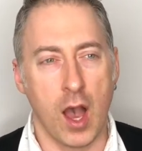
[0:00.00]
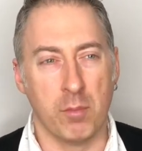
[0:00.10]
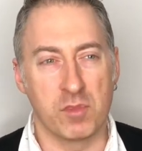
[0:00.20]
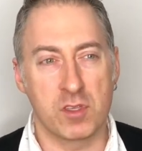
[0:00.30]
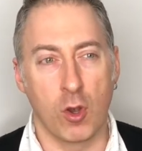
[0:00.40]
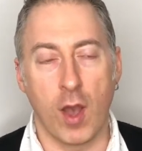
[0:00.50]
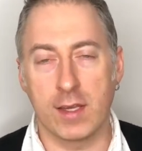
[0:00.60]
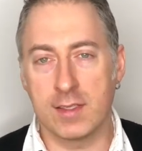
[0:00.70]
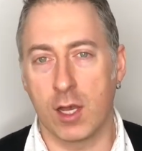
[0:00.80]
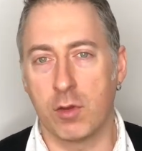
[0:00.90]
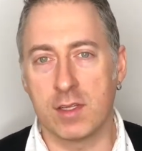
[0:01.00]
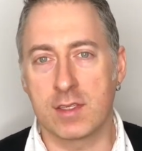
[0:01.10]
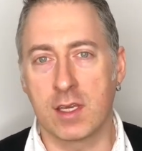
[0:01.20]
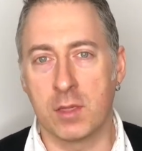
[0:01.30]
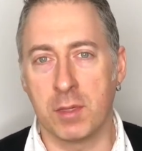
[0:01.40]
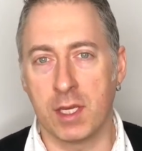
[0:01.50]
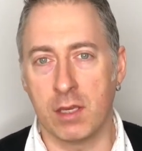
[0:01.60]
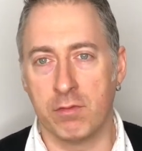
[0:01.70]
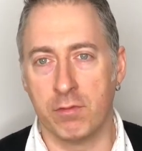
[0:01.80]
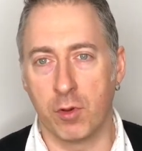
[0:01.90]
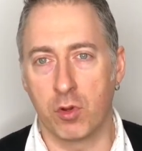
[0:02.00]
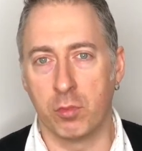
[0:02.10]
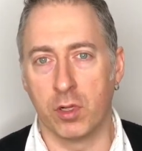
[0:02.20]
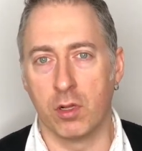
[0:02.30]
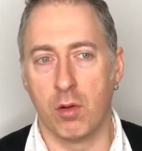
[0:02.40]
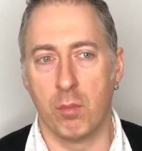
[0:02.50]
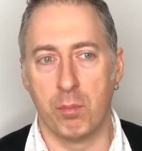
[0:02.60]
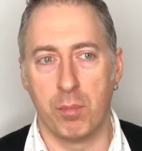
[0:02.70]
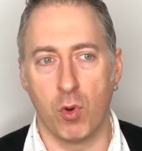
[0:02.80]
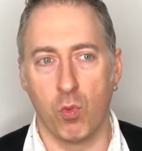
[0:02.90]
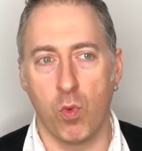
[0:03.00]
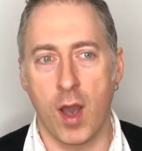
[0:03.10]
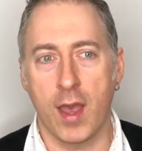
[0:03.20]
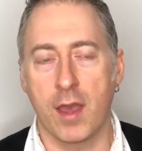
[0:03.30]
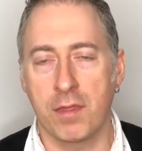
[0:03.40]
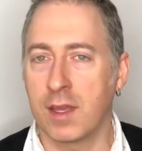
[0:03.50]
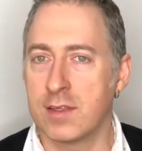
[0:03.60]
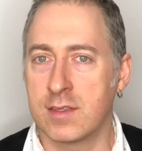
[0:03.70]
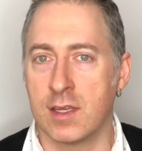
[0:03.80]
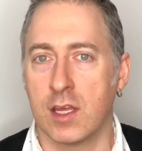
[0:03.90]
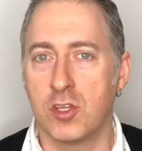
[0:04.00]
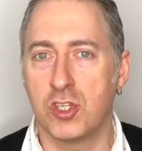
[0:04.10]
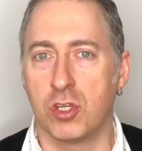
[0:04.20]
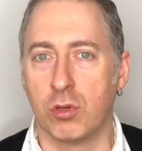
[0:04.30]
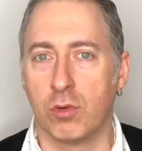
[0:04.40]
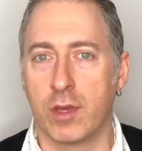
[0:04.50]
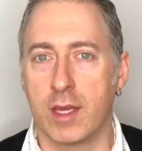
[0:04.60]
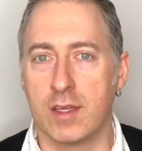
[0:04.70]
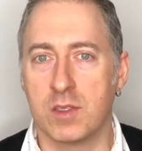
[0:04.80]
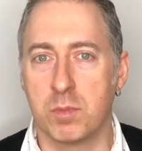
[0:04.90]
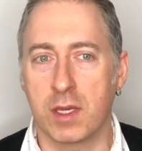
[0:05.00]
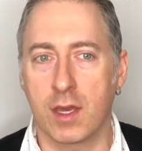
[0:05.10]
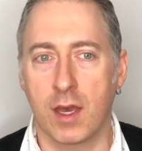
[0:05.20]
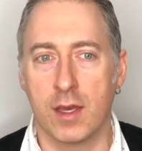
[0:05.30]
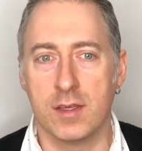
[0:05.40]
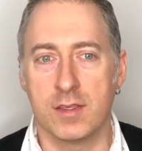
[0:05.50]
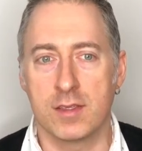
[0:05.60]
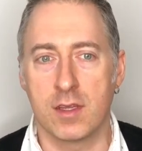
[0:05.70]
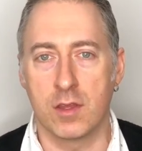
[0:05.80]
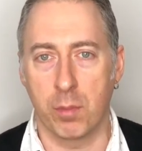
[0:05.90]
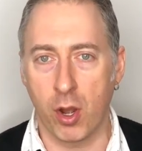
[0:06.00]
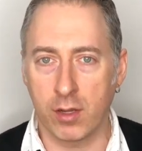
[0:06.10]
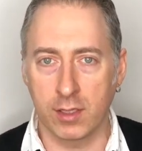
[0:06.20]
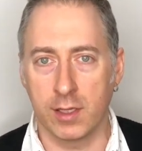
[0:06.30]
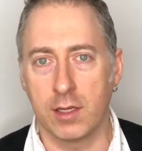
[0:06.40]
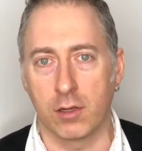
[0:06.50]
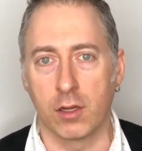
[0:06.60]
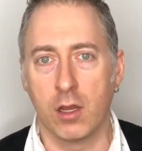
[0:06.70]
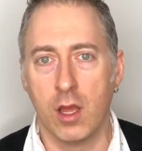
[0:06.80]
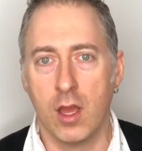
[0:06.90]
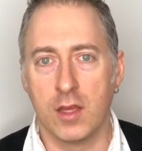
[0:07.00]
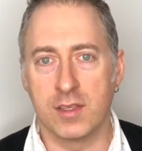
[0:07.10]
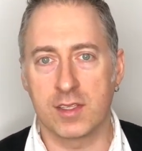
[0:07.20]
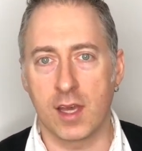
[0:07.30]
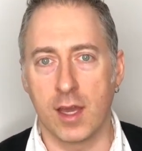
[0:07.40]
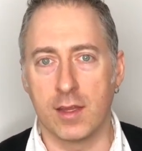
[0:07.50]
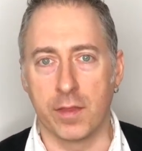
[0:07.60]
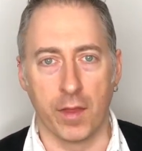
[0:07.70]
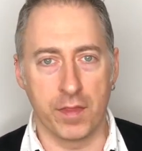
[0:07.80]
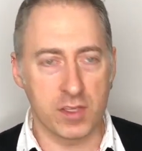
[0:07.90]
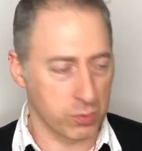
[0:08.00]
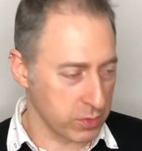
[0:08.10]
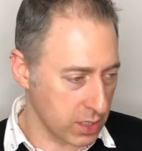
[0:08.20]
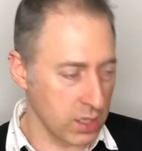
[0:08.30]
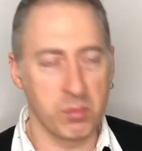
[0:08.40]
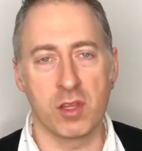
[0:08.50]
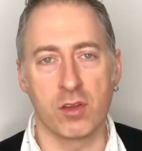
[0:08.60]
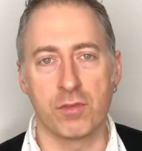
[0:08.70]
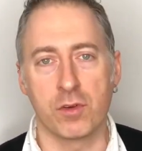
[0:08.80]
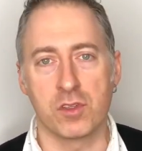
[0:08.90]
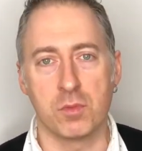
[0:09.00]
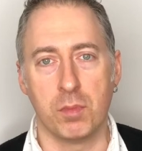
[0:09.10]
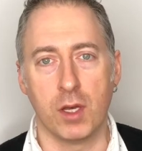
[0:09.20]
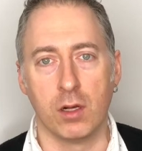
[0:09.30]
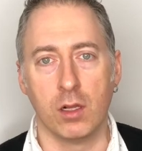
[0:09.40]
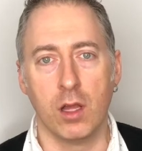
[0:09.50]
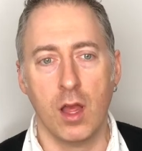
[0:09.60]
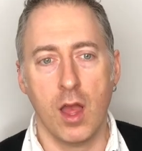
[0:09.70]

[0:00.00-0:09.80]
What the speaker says: So I doubt it's going to be even votable. But why I think it's an issue is because the party leader decided that this was going to be their first bill,